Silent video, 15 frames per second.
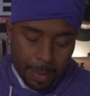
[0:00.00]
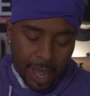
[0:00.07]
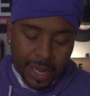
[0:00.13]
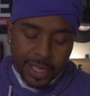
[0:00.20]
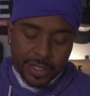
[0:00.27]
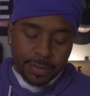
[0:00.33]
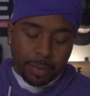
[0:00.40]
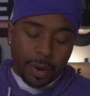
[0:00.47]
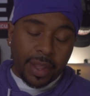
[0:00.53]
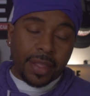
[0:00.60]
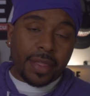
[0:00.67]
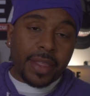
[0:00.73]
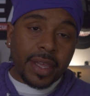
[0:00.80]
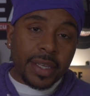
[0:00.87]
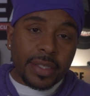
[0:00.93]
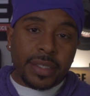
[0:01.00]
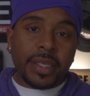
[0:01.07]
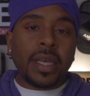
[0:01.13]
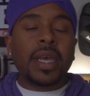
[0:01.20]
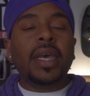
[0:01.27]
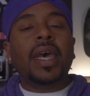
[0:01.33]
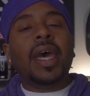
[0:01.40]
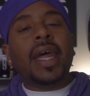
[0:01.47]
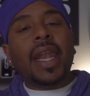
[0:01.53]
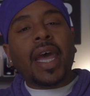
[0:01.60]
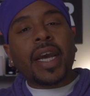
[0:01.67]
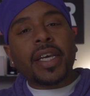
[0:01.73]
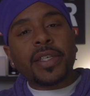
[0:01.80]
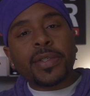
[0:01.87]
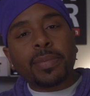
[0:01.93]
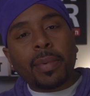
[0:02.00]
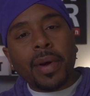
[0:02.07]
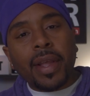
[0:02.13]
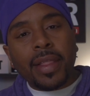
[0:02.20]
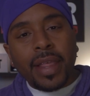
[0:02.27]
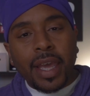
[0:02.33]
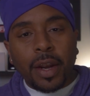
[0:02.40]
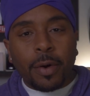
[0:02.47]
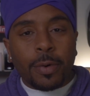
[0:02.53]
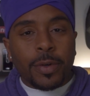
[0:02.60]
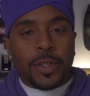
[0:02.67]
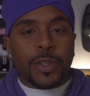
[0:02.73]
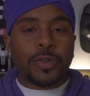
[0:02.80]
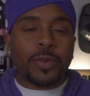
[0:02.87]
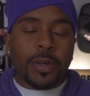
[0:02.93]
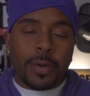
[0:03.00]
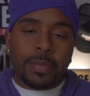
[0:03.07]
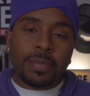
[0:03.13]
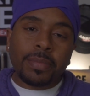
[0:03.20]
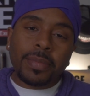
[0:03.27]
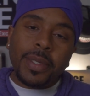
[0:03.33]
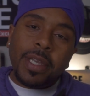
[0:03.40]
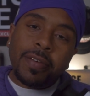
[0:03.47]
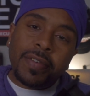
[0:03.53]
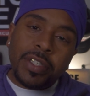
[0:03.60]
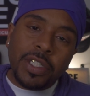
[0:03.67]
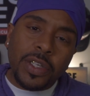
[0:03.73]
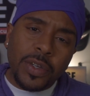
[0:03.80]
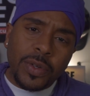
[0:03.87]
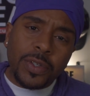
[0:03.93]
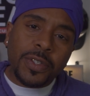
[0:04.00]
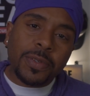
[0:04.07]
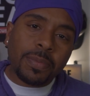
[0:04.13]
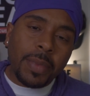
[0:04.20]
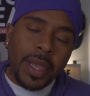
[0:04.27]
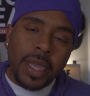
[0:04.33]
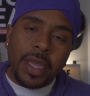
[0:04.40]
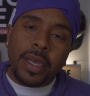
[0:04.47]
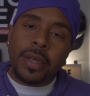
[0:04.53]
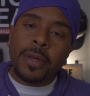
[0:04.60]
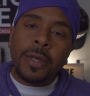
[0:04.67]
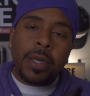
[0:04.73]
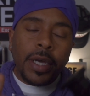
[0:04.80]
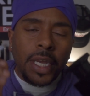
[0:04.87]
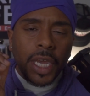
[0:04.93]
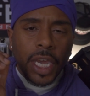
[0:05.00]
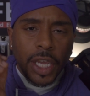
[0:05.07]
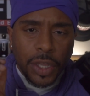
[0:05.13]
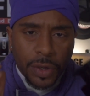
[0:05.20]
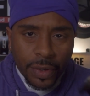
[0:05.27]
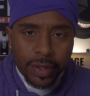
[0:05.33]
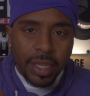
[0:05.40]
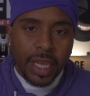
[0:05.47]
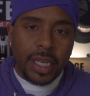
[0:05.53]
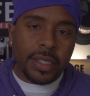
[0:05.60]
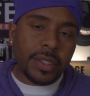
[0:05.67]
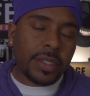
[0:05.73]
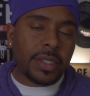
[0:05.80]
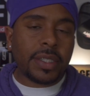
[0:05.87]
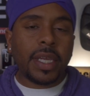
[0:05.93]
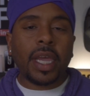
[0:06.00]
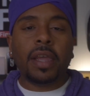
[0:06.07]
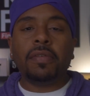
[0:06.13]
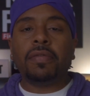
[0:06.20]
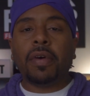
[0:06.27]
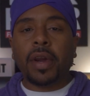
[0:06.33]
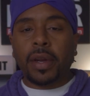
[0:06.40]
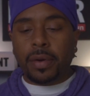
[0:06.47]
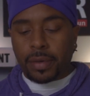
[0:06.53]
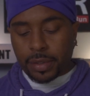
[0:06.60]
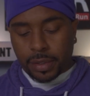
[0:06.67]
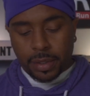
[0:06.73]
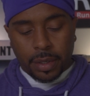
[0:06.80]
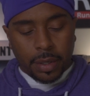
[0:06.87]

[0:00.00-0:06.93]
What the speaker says: I can spray this and I can spray that on the strip, give it to you to smell, and you'll think it's the same fragrance.